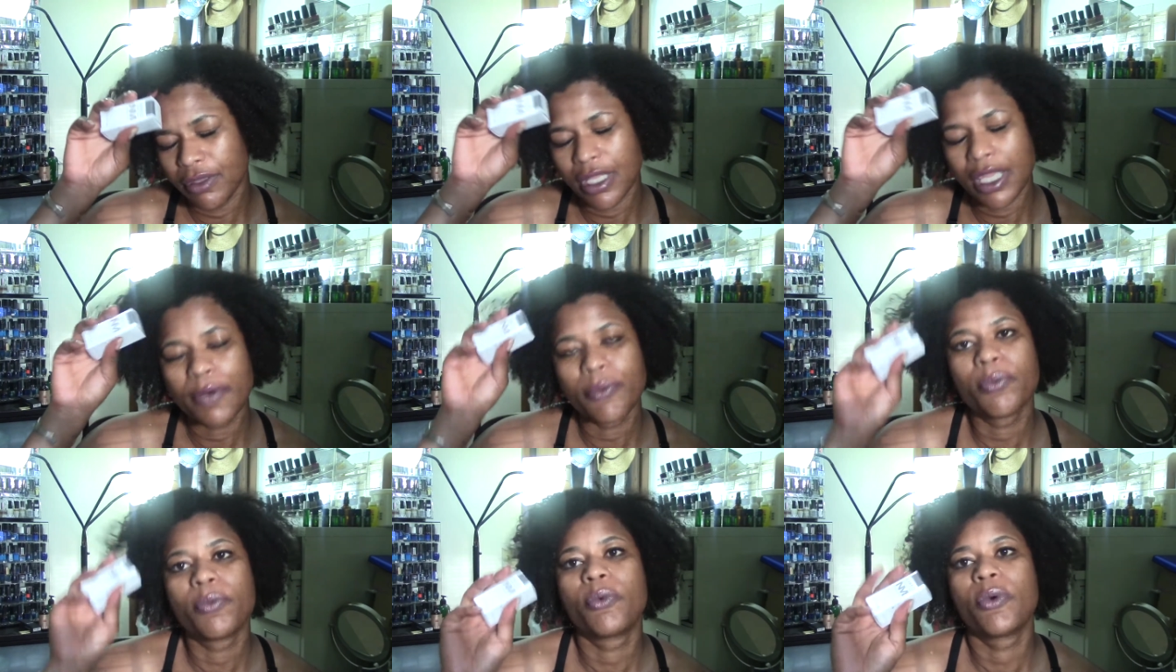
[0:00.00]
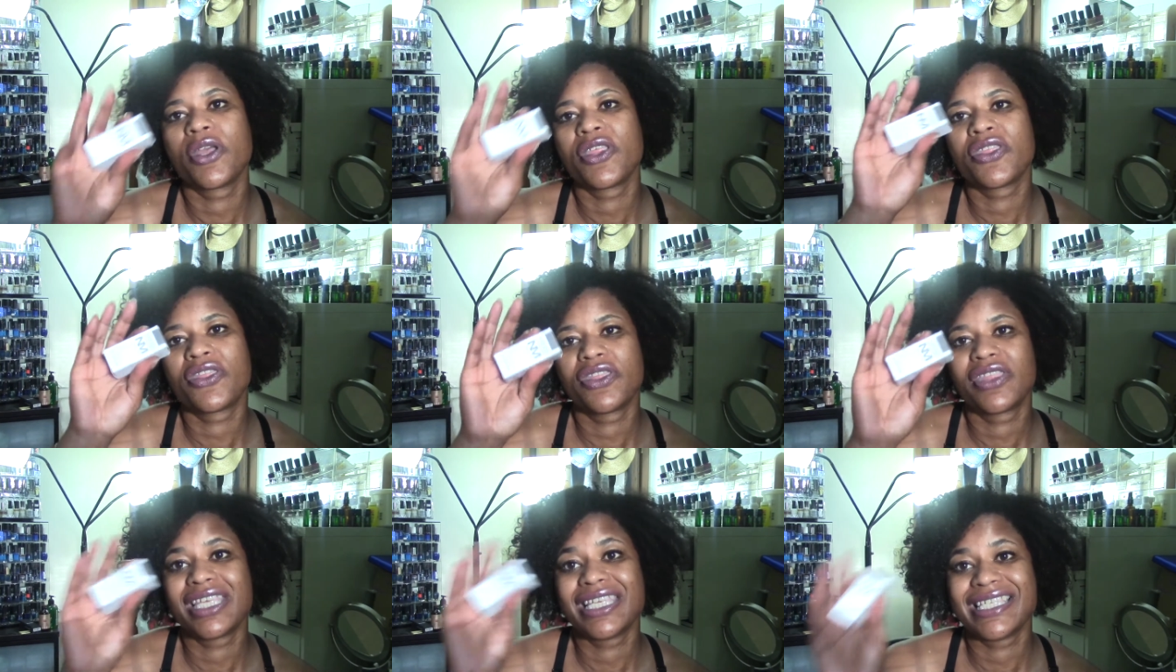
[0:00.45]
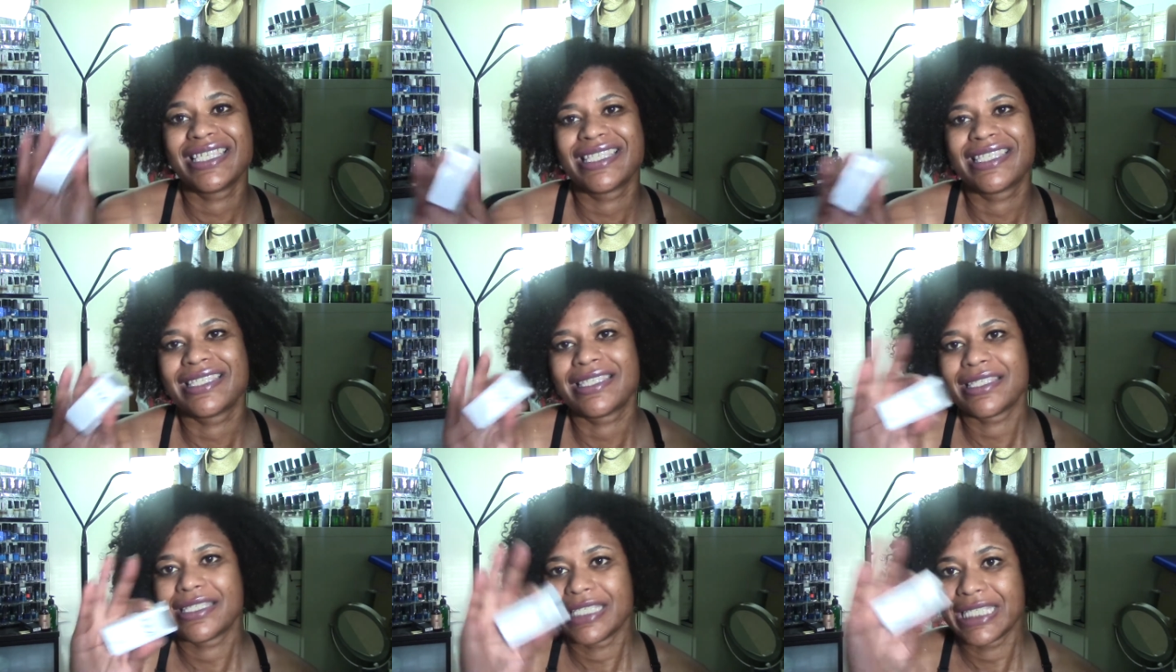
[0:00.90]
with
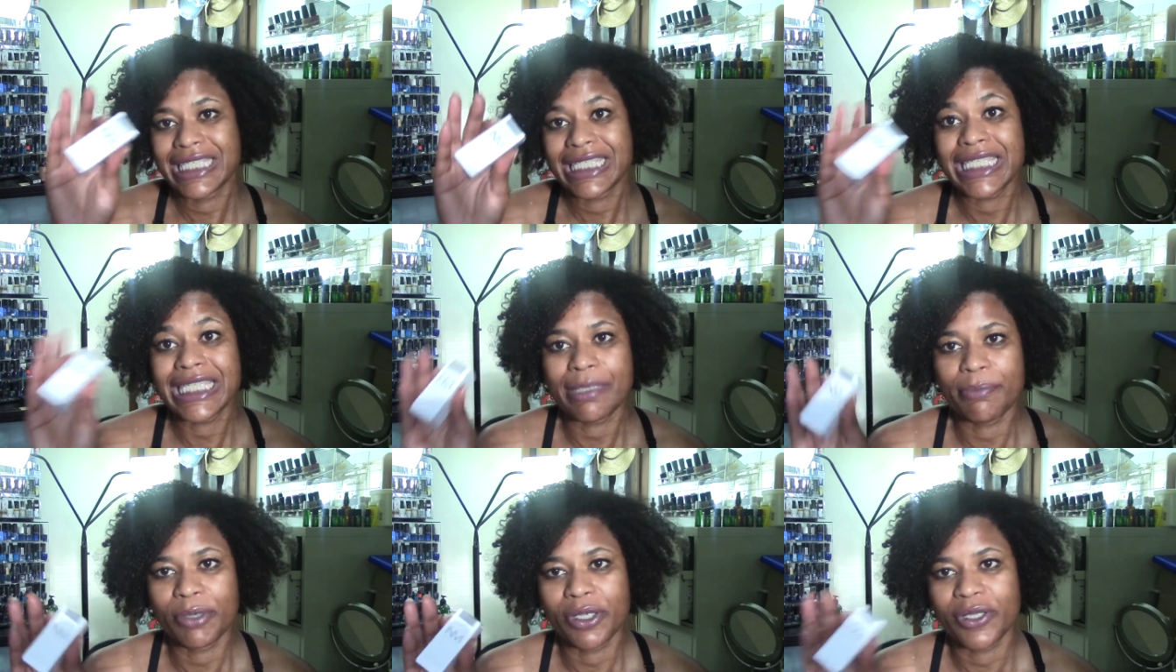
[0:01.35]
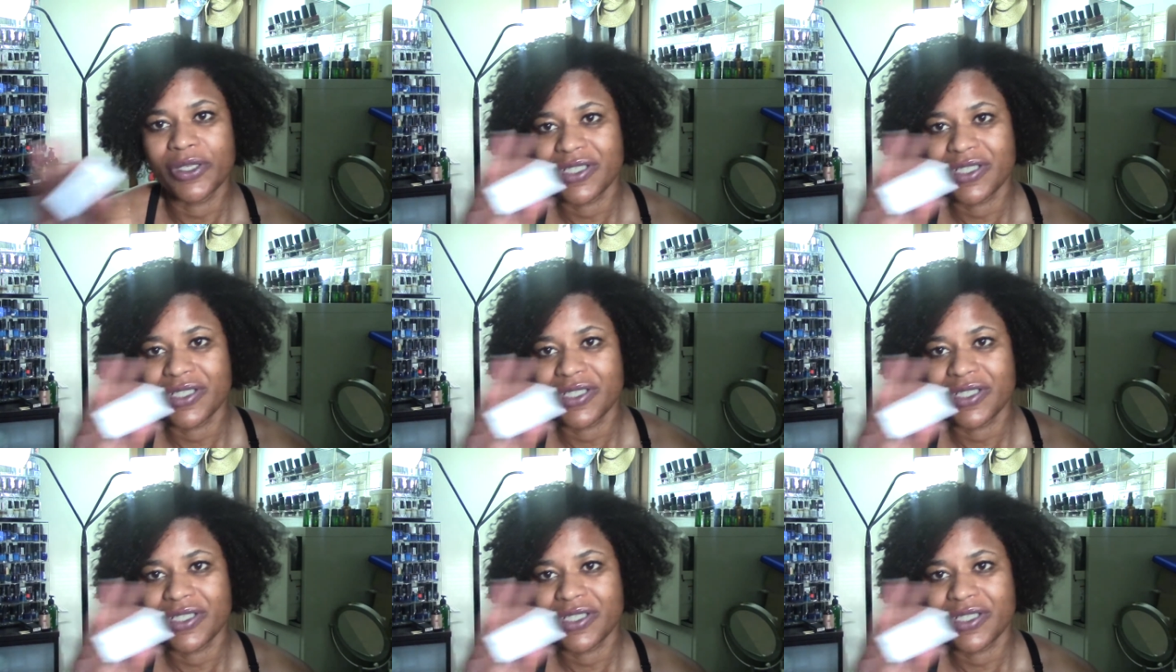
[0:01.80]
these same